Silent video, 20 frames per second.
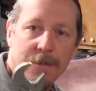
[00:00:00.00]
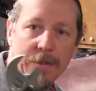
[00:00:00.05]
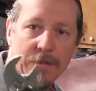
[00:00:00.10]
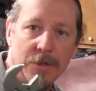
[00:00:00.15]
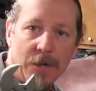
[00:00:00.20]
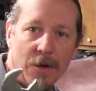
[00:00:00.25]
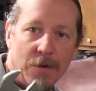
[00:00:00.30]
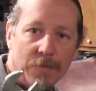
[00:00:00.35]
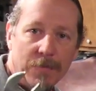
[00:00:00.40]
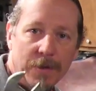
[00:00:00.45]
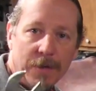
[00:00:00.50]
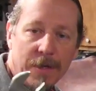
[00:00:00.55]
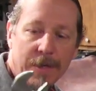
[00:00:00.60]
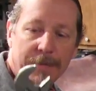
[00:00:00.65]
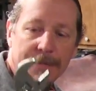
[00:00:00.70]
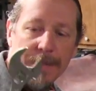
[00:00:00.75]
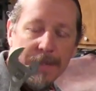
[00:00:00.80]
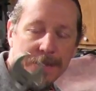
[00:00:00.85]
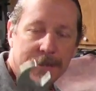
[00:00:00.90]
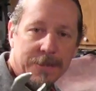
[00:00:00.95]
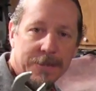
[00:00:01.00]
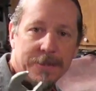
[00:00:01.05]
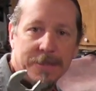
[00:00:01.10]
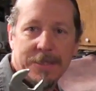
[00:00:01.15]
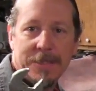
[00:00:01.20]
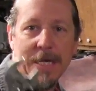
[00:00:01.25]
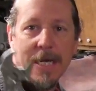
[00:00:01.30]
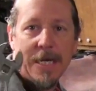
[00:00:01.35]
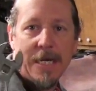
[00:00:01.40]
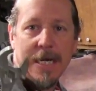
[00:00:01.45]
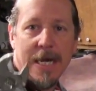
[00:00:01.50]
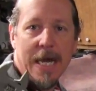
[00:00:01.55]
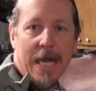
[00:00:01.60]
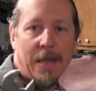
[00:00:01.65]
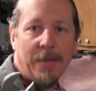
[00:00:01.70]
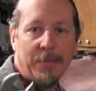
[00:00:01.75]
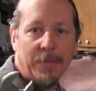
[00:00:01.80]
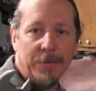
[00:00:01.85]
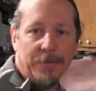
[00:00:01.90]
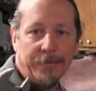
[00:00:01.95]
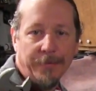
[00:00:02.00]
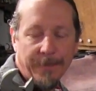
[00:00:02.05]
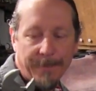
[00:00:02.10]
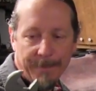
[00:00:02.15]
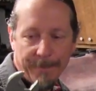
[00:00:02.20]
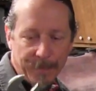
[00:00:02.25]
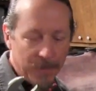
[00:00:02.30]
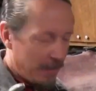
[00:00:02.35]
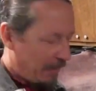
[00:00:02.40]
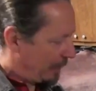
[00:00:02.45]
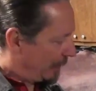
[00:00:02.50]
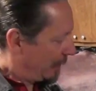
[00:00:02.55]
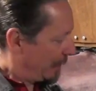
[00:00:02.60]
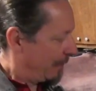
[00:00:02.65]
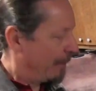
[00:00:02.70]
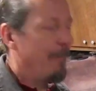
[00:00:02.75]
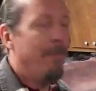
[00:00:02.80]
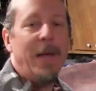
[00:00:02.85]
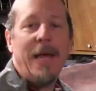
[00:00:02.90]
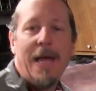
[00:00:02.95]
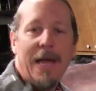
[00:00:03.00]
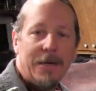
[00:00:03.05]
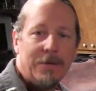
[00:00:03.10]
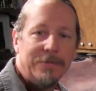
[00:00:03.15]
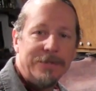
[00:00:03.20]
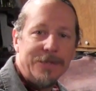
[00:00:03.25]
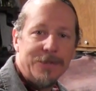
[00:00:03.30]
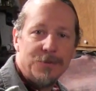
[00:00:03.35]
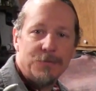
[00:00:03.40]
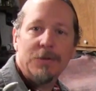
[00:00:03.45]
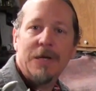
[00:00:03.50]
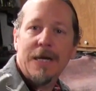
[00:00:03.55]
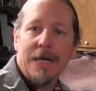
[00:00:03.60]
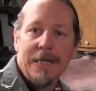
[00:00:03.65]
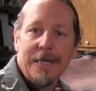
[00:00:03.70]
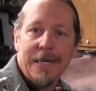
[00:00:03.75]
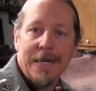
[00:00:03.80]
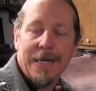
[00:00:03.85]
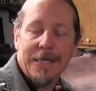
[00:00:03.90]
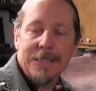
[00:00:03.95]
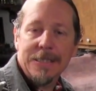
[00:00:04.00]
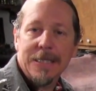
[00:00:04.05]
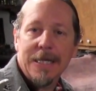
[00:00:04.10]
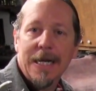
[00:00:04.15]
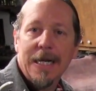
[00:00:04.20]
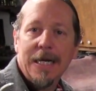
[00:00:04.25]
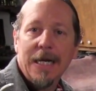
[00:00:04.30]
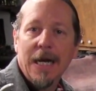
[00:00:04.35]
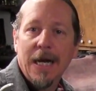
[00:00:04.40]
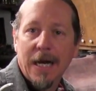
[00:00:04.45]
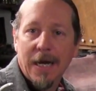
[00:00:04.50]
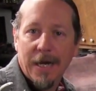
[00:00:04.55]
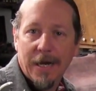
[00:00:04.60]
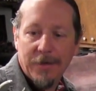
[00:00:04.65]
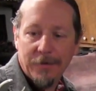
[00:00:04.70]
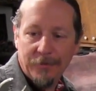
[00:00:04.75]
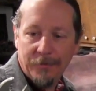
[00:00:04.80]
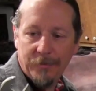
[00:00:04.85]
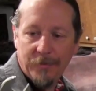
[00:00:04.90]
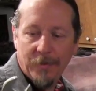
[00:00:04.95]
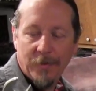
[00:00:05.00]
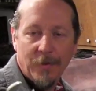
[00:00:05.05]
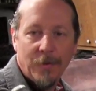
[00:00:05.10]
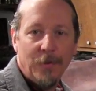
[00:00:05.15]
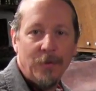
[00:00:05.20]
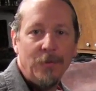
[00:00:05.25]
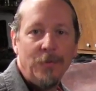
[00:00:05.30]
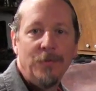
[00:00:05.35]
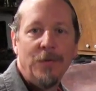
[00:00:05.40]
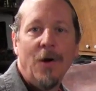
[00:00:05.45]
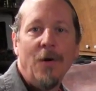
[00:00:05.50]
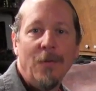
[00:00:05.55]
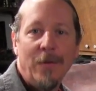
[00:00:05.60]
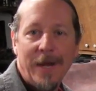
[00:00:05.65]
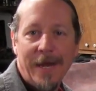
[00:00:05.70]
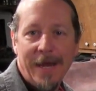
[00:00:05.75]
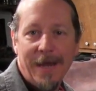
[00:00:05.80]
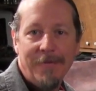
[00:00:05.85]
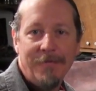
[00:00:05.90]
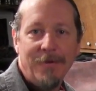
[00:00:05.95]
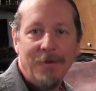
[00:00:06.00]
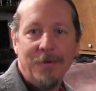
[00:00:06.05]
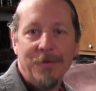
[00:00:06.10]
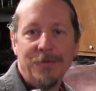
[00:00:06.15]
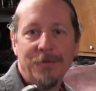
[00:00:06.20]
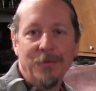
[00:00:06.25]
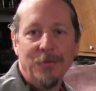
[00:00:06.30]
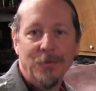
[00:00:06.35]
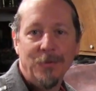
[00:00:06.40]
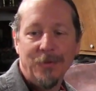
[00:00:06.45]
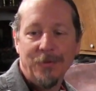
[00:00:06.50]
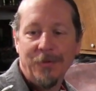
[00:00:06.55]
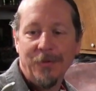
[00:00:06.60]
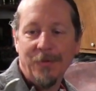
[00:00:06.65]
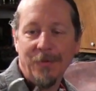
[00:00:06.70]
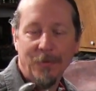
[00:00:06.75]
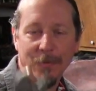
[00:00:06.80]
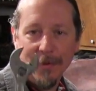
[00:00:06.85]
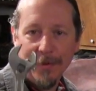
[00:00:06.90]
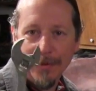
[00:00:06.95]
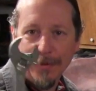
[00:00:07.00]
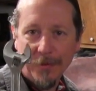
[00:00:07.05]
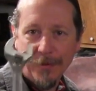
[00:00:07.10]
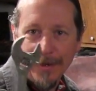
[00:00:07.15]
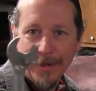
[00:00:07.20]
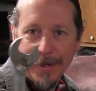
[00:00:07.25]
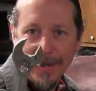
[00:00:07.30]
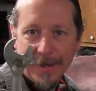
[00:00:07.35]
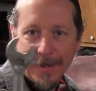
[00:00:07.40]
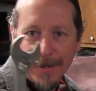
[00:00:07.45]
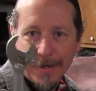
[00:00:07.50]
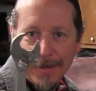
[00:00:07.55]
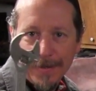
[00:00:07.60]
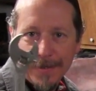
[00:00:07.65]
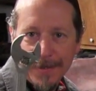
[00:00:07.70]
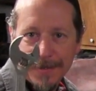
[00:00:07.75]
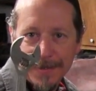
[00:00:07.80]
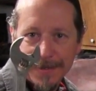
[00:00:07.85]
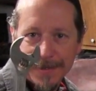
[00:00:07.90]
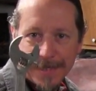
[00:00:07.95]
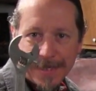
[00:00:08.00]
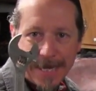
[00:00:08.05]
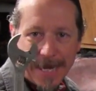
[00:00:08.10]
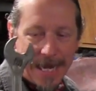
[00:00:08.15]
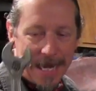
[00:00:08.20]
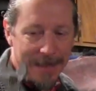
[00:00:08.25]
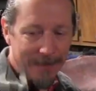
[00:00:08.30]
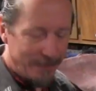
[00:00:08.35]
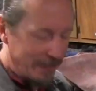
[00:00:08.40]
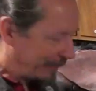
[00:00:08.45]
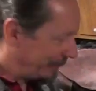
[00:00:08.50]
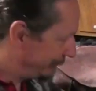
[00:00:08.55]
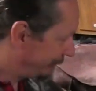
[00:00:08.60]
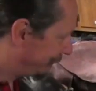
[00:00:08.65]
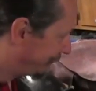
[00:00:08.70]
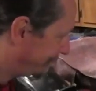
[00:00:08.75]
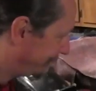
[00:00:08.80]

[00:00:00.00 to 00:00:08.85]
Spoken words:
You don't. This is a set of calipers. Backwoods rednecks like us, who don't have all the tools in the world, this is a caliper.